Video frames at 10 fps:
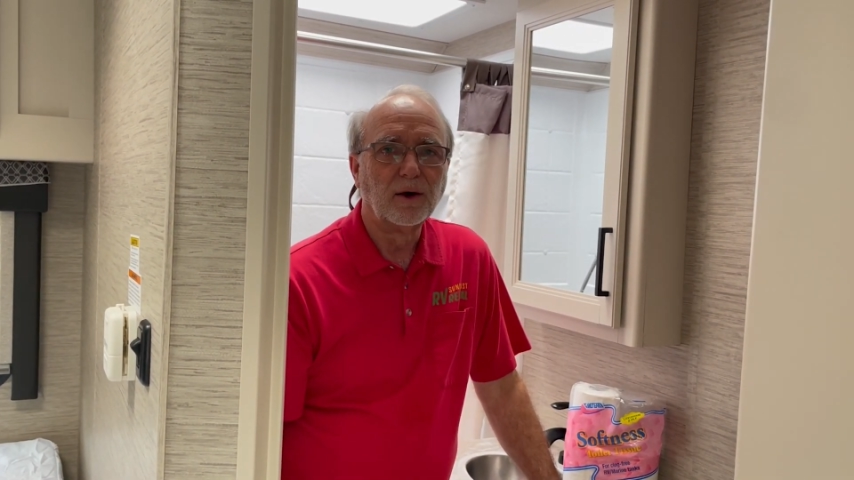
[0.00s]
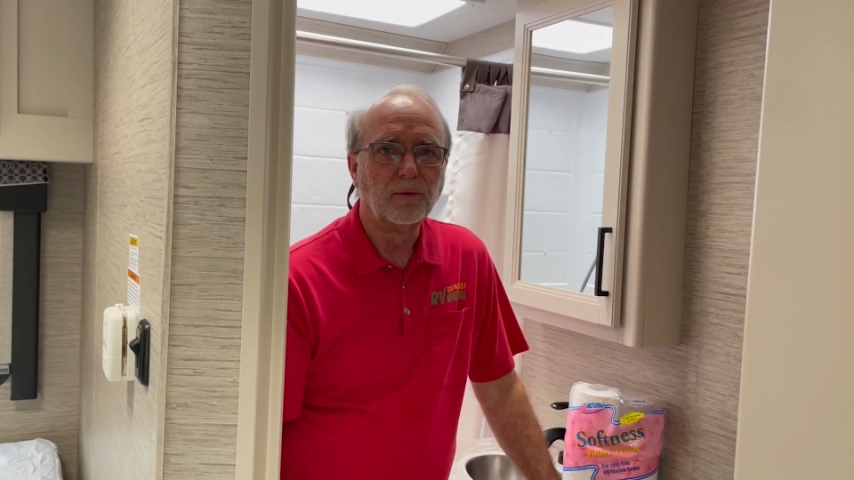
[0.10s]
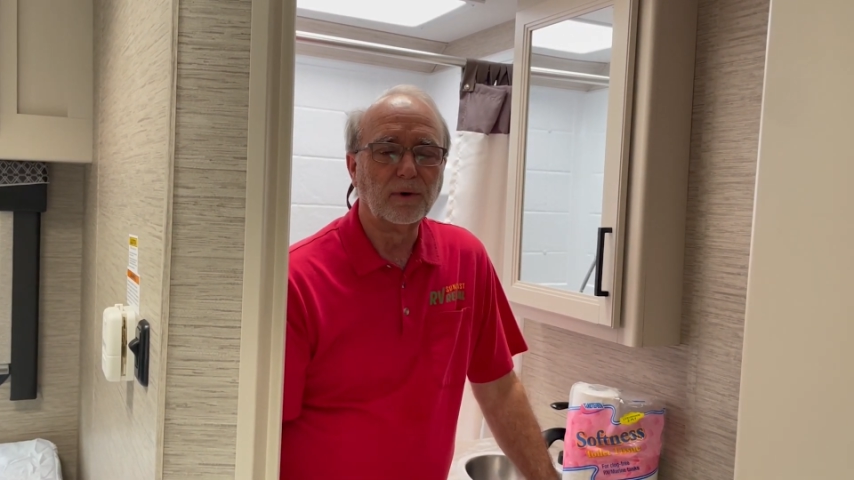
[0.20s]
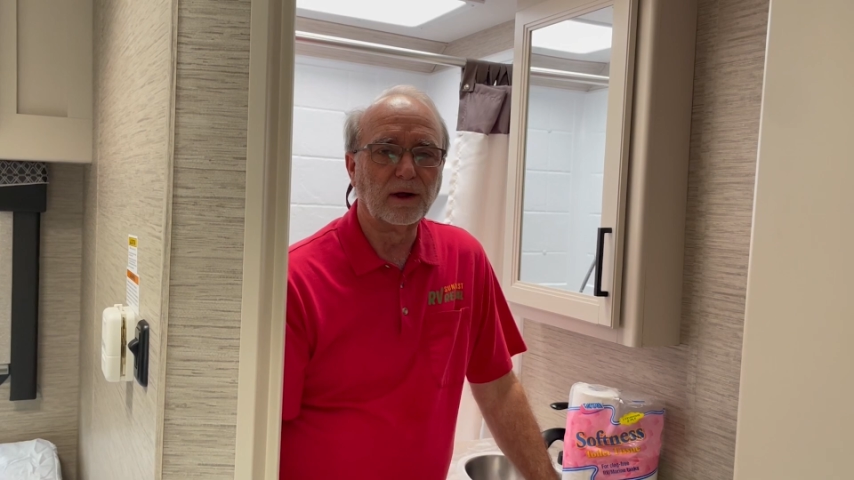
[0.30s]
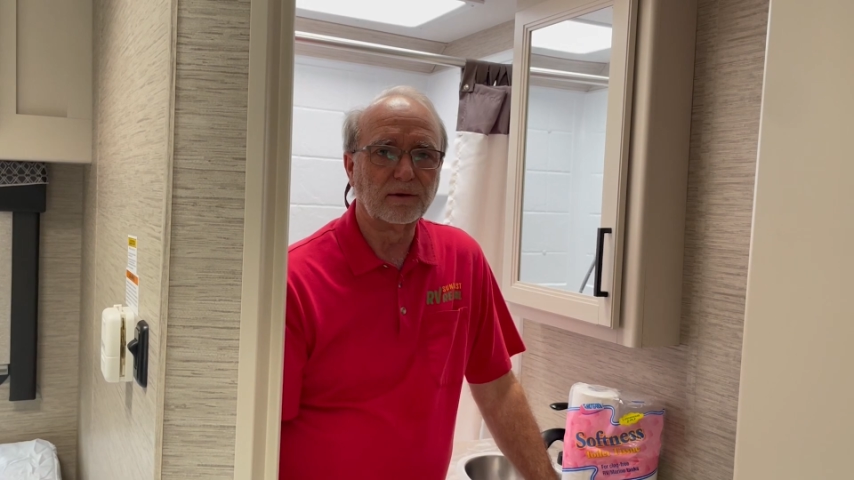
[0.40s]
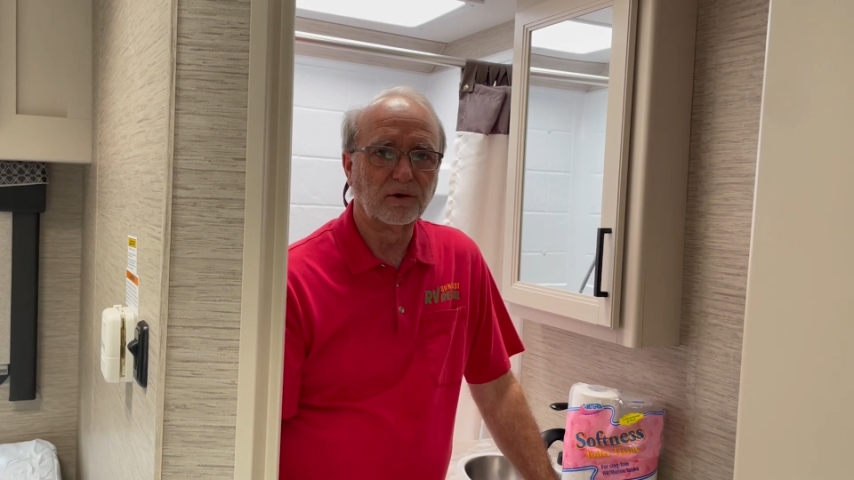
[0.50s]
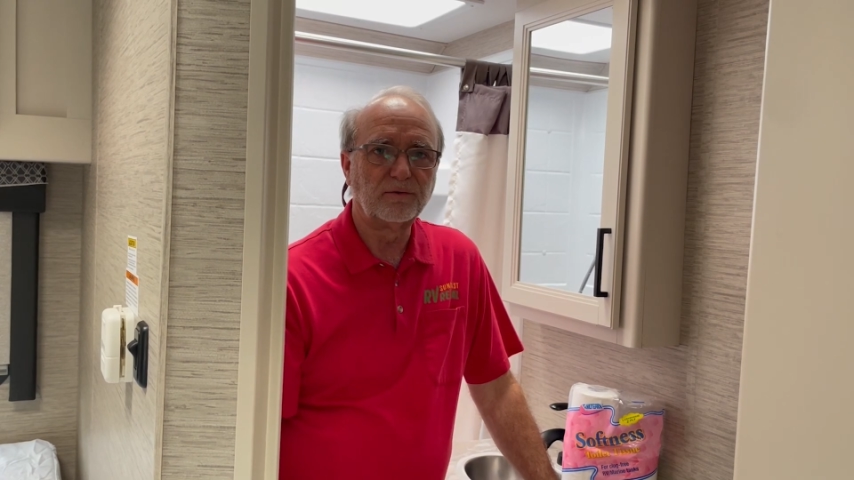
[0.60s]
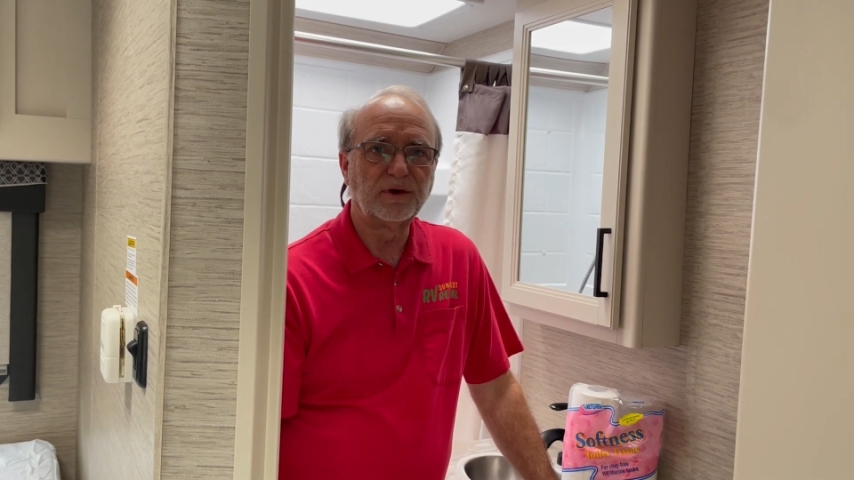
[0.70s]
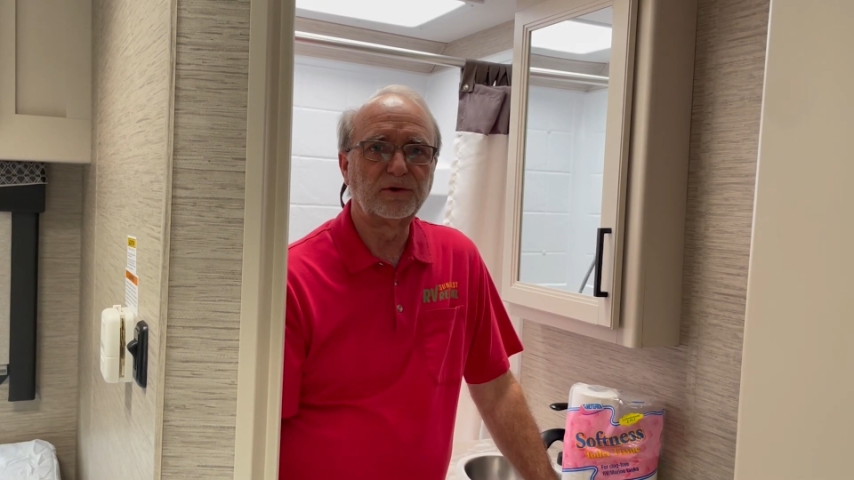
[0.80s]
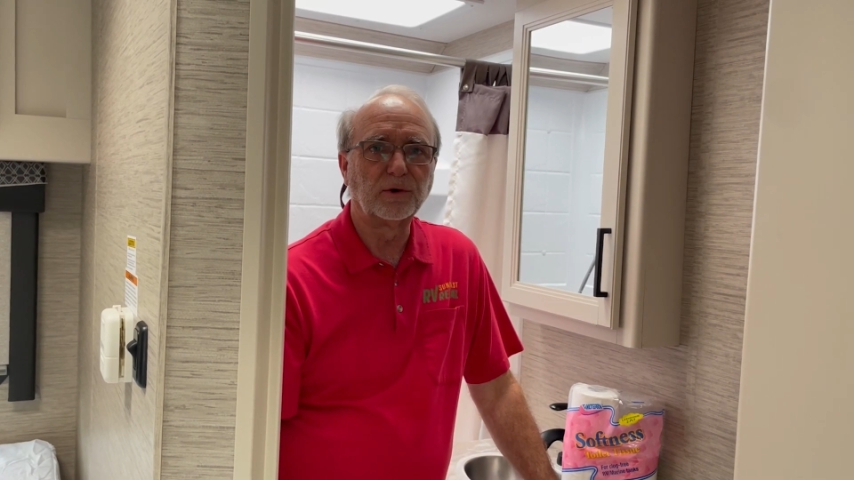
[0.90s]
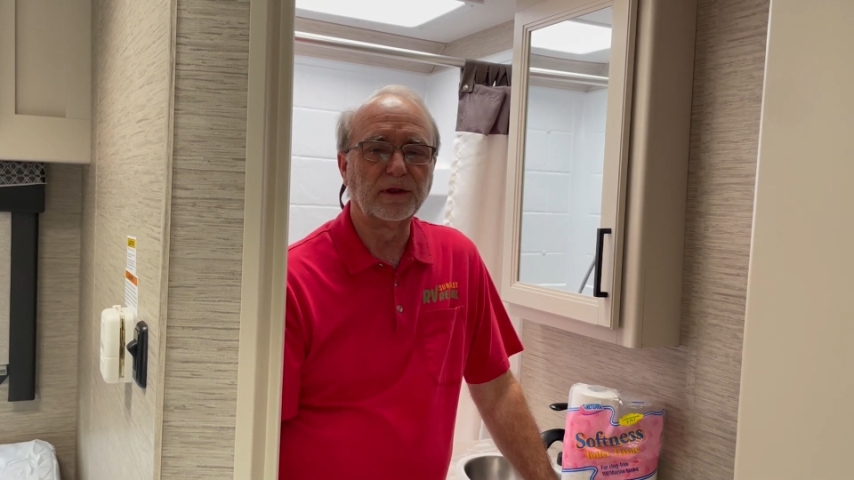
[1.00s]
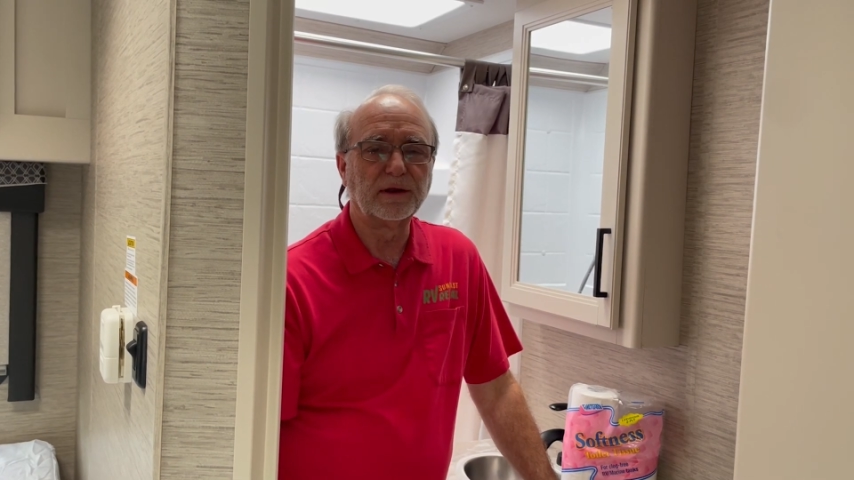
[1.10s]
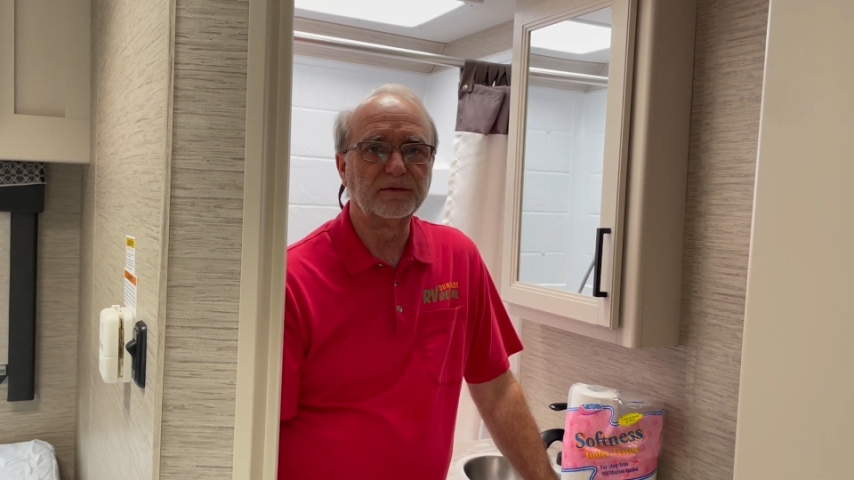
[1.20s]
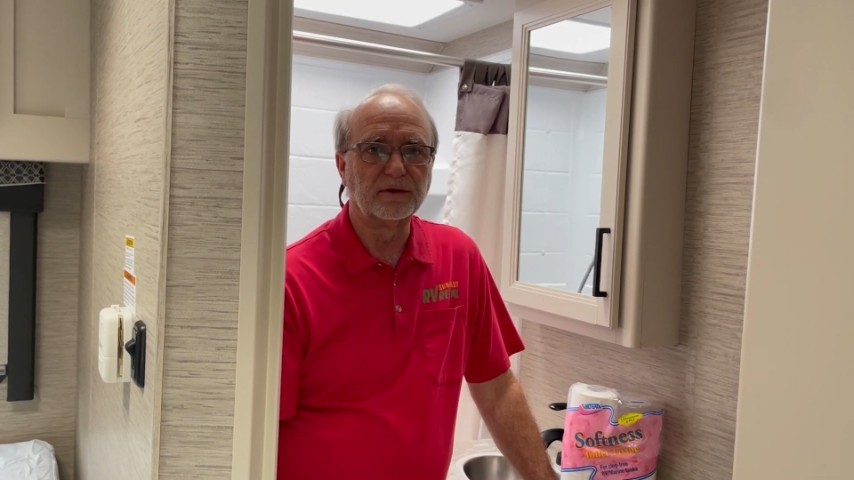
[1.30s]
Well, an RV toilet is